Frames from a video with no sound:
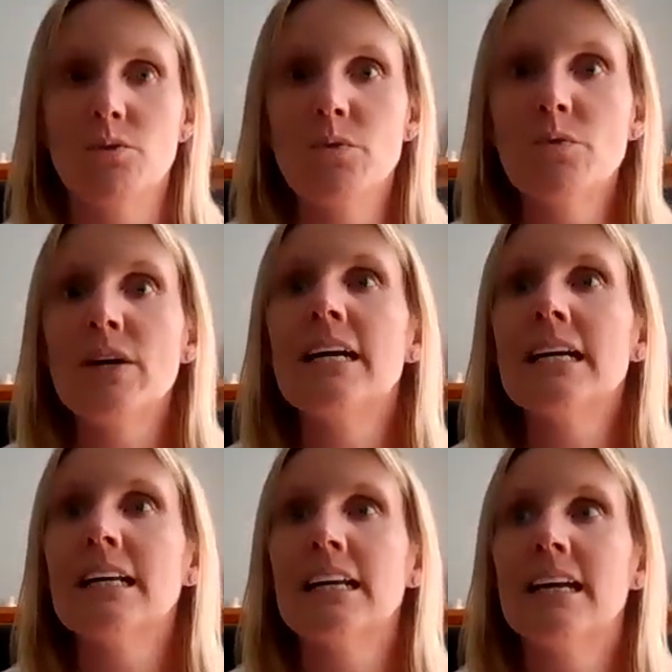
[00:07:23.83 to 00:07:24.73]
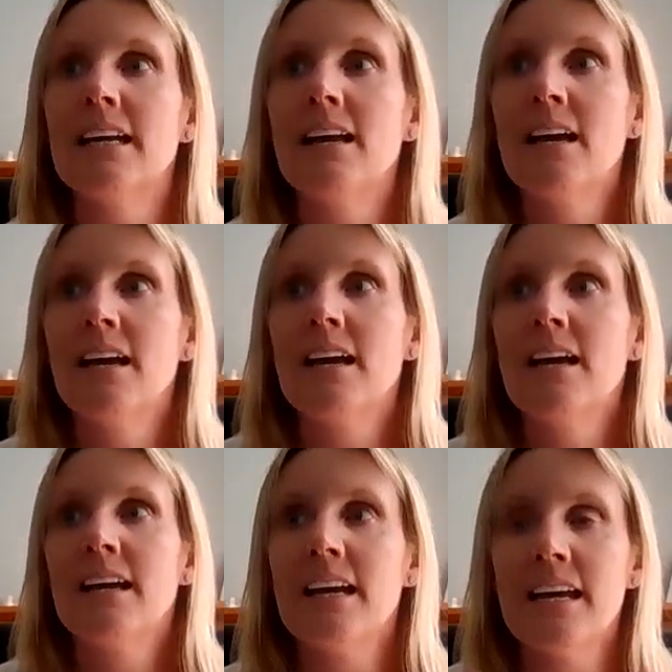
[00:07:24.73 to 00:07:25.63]
really
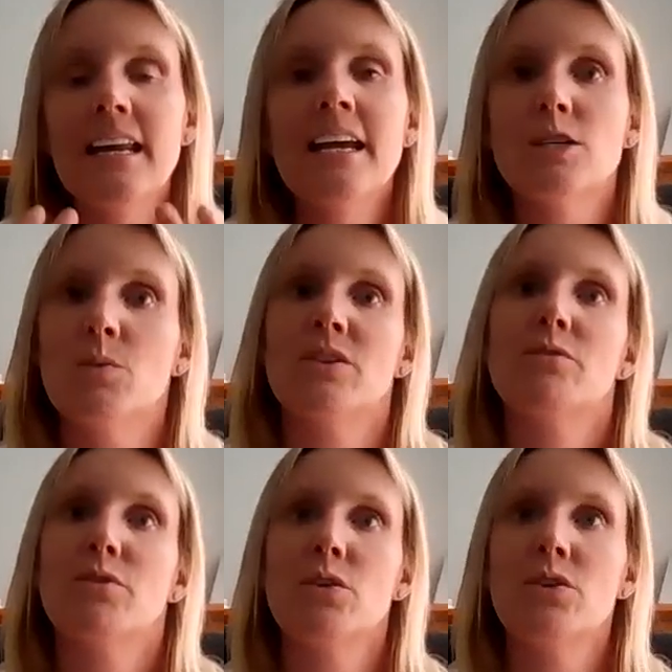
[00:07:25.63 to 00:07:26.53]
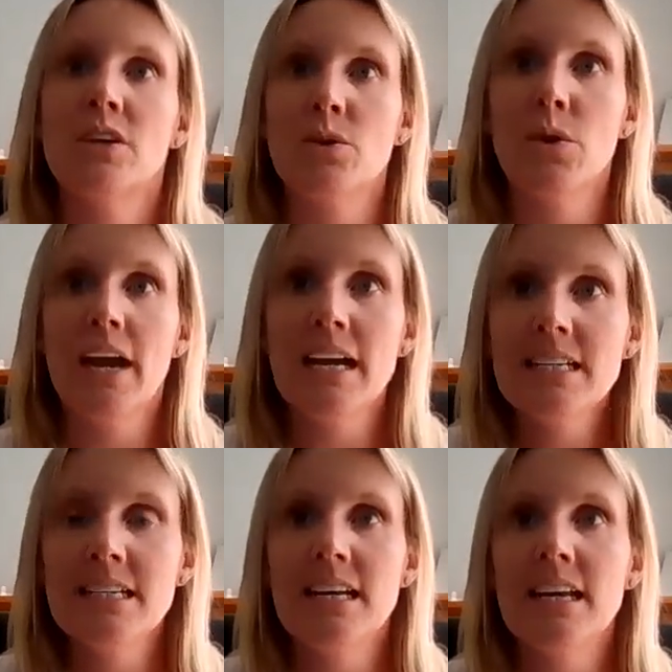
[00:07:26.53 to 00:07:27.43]
connect with the food that you're
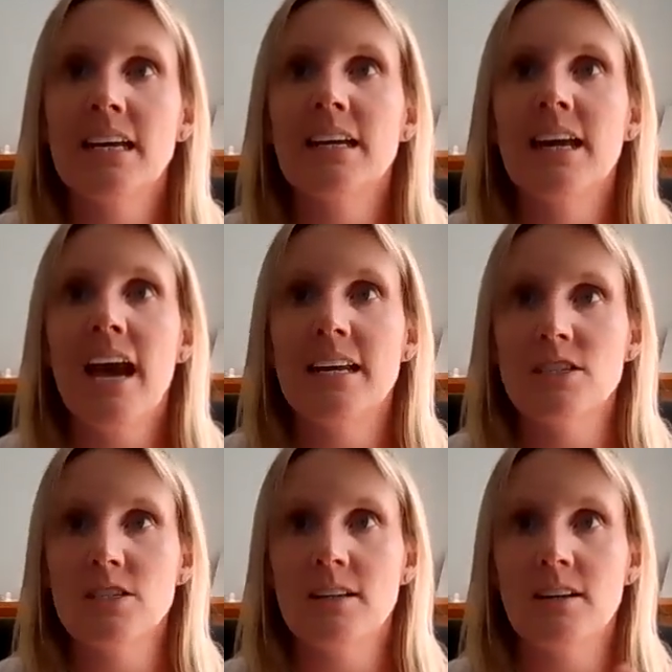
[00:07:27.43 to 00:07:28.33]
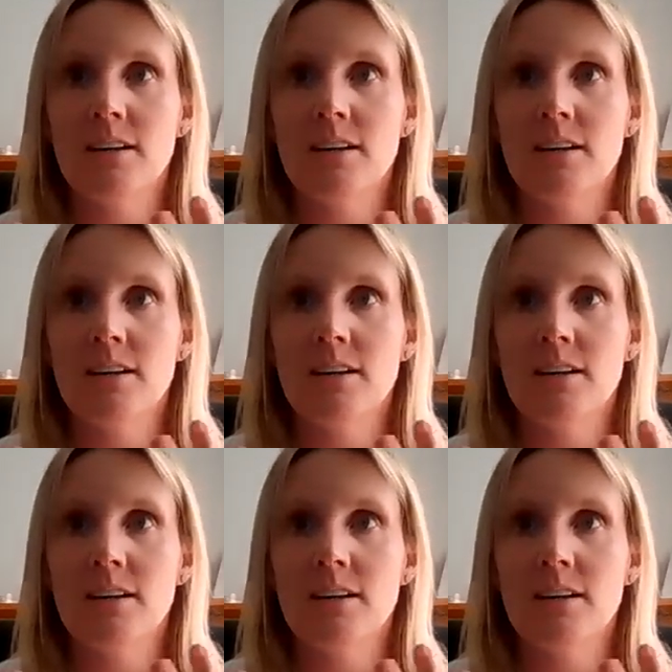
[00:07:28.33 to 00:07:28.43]
eating and